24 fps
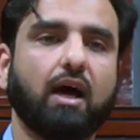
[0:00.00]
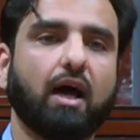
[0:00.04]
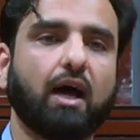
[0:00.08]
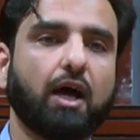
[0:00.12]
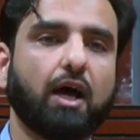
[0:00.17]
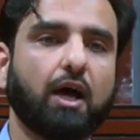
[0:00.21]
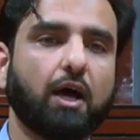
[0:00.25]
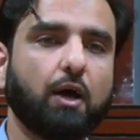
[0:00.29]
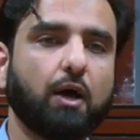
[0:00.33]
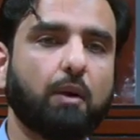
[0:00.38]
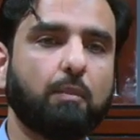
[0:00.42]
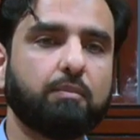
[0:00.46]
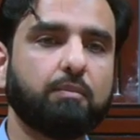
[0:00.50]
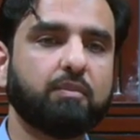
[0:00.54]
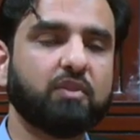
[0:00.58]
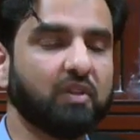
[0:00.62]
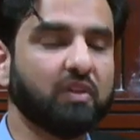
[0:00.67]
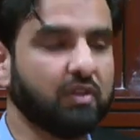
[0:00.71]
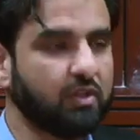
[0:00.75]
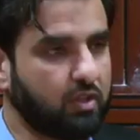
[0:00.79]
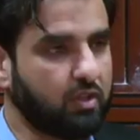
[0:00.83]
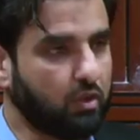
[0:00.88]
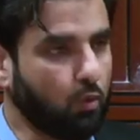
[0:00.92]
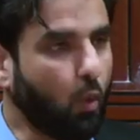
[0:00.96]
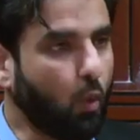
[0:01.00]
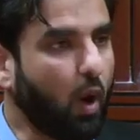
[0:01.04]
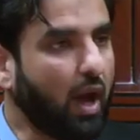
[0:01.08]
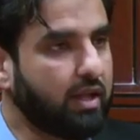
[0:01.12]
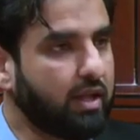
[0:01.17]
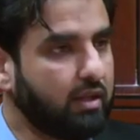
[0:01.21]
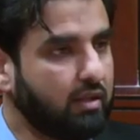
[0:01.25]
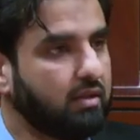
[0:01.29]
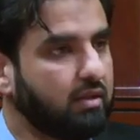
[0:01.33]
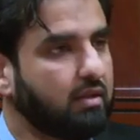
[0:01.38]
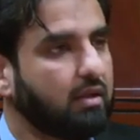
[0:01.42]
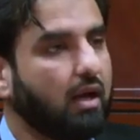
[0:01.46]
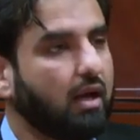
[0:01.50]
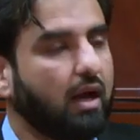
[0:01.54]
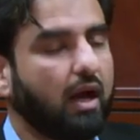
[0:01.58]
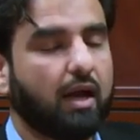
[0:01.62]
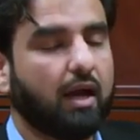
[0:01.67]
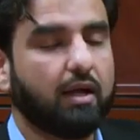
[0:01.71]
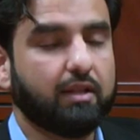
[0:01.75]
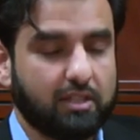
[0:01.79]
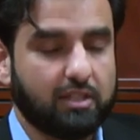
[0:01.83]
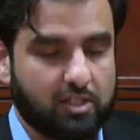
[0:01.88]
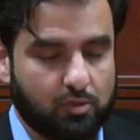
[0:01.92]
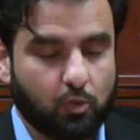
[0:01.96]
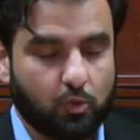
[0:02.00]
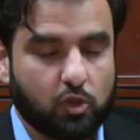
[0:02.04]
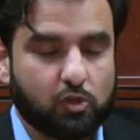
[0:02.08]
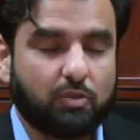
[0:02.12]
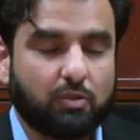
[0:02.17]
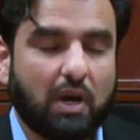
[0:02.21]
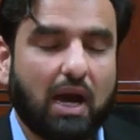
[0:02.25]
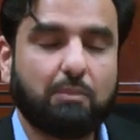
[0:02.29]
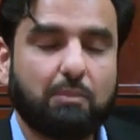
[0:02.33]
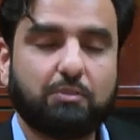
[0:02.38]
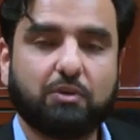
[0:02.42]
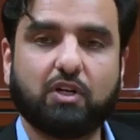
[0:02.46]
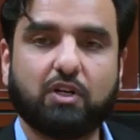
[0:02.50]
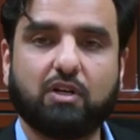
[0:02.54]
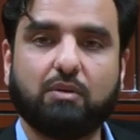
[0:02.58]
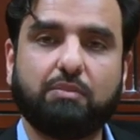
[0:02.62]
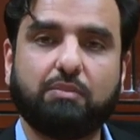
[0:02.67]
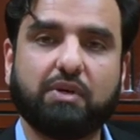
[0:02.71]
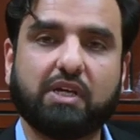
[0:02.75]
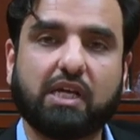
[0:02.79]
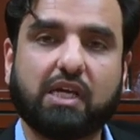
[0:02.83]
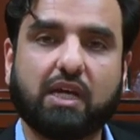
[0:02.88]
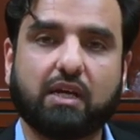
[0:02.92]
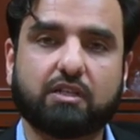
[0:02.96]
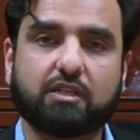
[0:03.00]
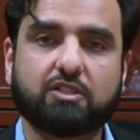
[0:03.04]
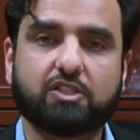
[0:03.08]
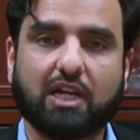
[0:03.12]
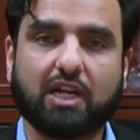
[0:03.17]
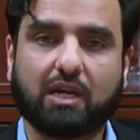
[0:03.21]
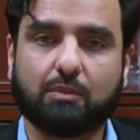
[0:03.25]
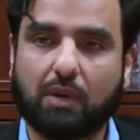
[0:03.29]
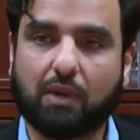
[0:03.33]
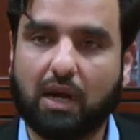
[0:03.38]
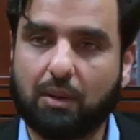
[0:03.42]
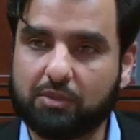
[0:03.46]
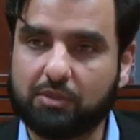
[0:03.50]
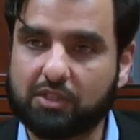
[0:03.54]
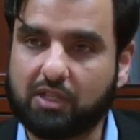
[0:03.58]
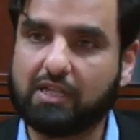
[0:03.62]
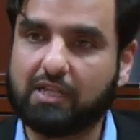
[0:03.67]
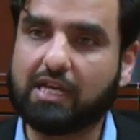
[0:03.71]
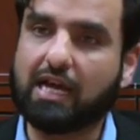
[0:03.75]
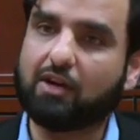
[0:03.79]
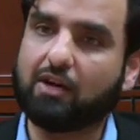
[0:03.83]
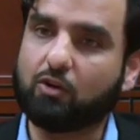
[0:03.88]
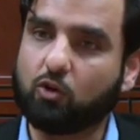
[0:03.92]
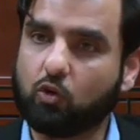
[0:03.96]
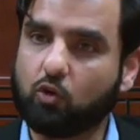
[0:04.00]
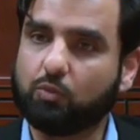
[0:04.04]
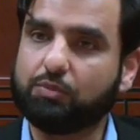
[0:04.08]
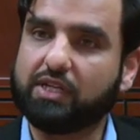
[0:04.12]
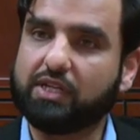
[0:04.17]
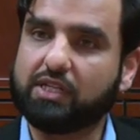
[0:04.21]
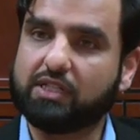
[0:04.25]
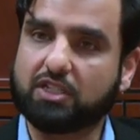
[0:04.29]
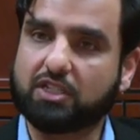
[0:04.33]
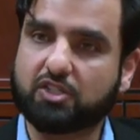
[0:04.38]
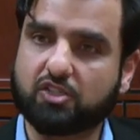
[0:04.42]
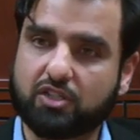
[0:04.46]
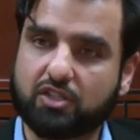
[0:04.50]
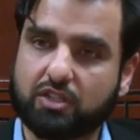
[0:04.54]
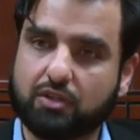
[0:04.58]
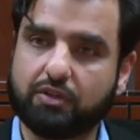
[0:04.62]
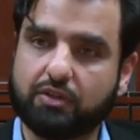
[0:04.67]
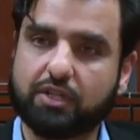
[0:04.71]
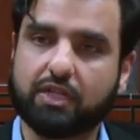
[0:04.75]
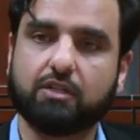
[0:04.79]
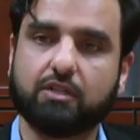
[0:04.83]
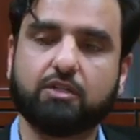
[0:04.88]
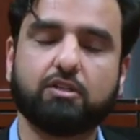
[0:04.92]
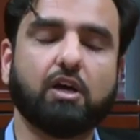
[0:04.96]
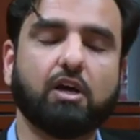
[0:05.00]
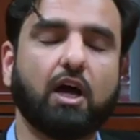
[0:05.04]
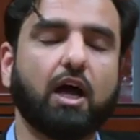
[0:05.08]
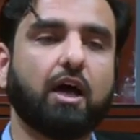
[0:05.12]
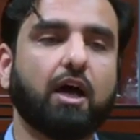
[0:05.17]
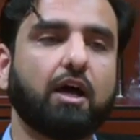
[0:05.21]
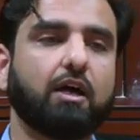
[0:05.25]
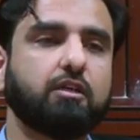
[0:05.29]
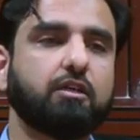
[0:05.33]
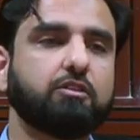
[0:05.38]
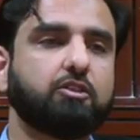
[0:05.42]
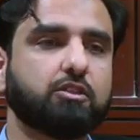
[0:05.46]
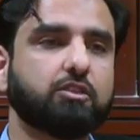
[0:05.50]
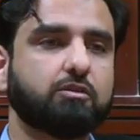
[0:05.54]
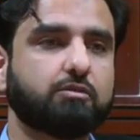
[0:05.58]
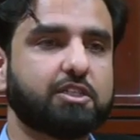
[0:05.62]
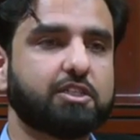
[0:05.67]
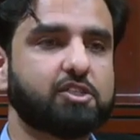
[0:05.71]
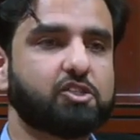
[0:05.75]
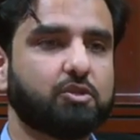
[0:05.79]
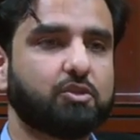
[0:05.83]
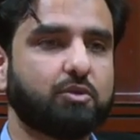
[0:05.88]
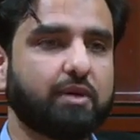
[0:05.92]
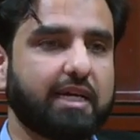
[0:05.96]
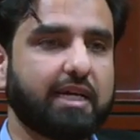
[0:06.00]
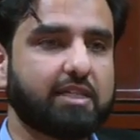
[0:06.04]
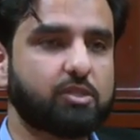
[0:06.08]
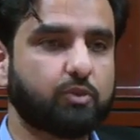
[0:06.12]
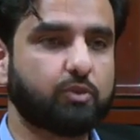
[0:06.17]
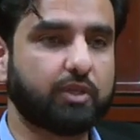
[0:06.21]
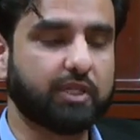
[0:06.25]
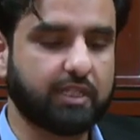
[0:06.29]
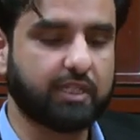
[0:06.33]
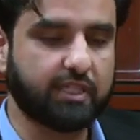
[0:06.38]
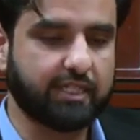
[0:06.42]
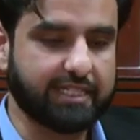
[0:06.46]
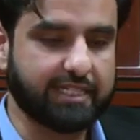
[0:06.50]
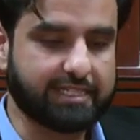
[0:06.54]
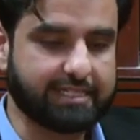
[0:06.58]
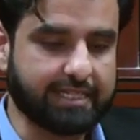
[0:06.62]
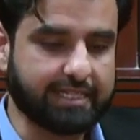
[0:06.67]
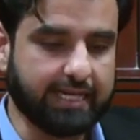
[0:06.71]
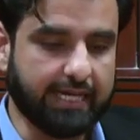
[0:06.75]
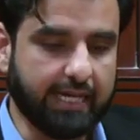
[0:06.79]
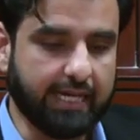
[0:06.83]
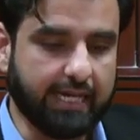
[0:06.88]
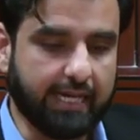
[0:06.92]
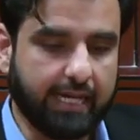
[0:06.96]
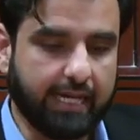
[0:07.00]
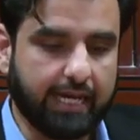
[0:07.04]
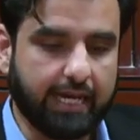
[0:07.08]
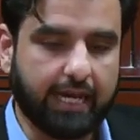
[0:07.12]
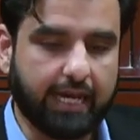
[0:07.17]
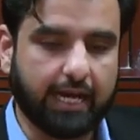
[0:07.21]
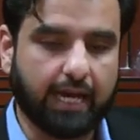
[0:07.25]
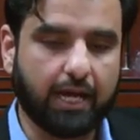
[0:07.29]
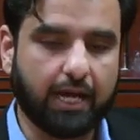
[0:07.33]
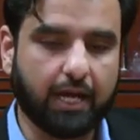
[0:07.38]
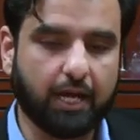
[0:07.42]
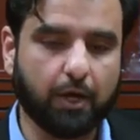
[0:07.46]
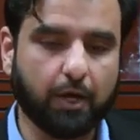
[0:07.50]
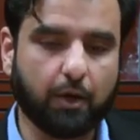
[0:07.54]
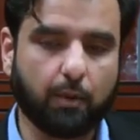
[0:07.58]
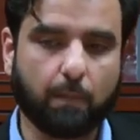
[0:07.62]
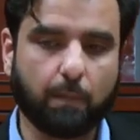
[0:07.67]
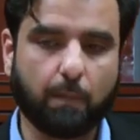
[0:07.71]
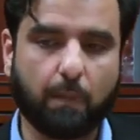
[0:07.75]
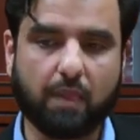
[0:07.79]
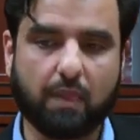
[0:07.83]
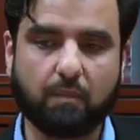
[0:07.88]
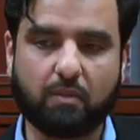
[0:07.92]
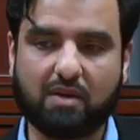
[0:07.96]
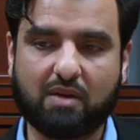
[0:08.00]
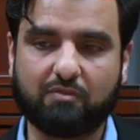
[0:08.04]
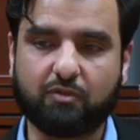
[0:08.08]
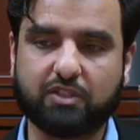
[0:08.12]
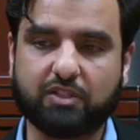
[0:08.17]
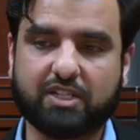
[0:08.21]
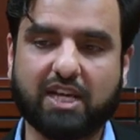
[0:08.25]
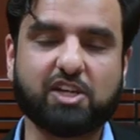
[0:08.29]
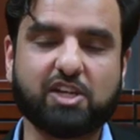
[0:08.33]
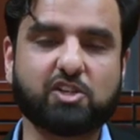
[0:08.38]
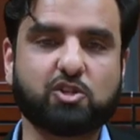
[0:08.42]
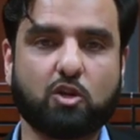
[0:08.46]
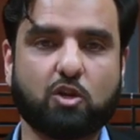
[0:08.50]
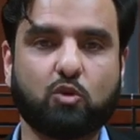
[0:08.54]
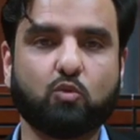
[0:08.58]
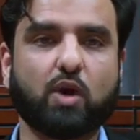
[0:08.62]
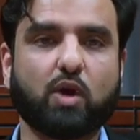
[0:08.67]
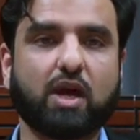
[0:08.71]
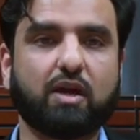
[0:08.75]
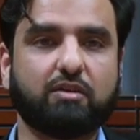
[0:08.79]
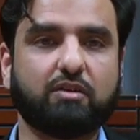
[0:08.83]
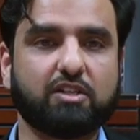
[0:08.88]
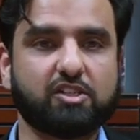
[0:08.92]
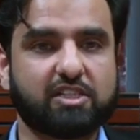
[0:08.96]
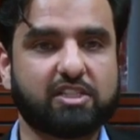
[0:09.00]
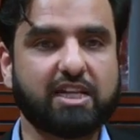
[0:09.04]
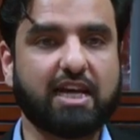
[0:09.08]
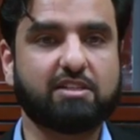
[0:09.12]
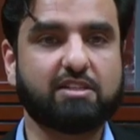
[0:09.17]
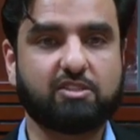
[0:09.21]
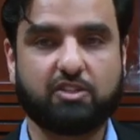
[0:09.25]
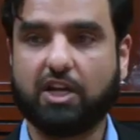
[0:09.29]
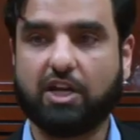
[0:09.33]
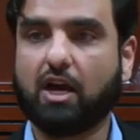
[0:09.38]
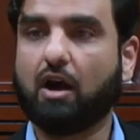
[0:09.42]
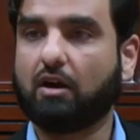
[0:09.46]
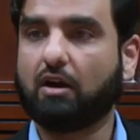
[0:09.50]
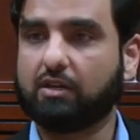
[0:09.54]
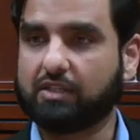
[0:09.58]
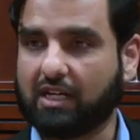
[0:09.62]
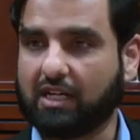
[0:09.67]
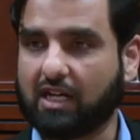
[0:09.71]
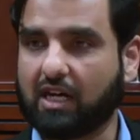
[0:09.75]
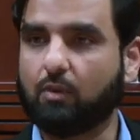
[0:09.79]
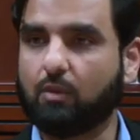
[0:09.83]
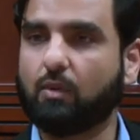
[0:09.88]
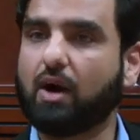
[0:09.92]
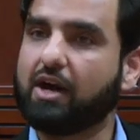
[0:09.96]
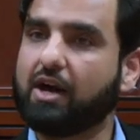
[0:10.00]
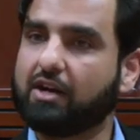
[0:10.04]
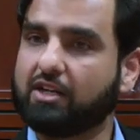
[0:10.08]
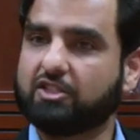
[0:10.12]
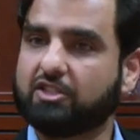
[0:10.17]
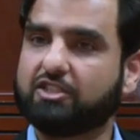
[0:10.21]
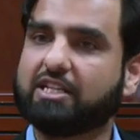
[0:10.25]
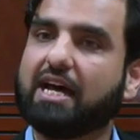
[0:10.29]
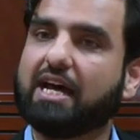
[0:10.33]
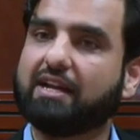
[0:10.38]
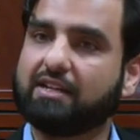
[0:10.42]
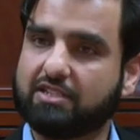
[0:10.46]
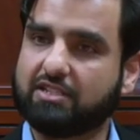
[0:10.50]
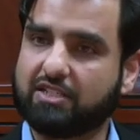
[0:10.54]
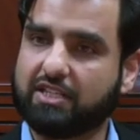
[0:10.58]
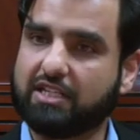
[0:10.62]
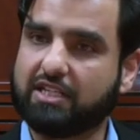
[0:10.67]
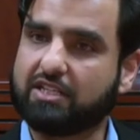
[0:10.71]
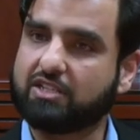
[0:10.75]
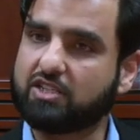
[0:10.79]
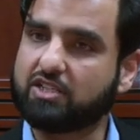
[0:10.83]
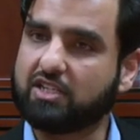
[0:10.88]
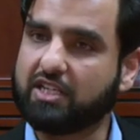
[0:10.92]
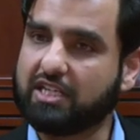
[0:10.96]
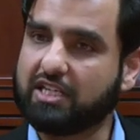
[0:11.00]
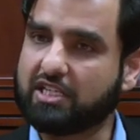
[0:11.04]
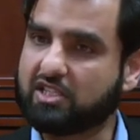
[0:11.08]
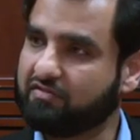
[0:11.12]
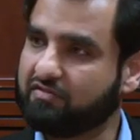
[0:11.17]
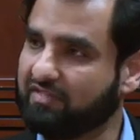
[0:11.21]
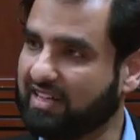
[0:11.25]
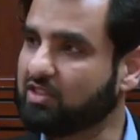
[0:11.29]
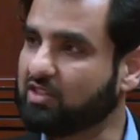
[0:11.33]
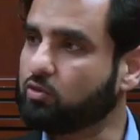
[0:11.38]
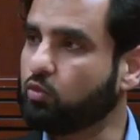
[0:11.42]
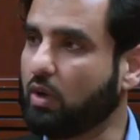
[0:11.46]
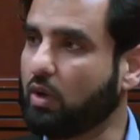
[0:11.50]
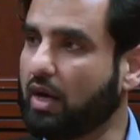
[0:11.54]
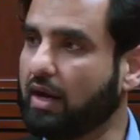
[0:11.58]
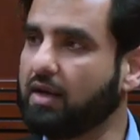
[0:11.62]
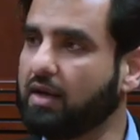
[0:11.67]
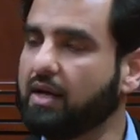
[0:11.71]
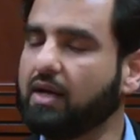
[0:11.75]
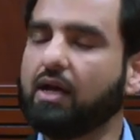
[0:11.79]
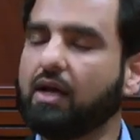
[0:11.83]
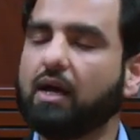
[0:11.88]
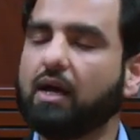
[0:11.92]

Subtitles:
the one that's most popular being Sheikh Muhammad al-Yaqubi, the Syrian jurist who has written this the refutation where he says they are the Khawarij. That is his fatwa.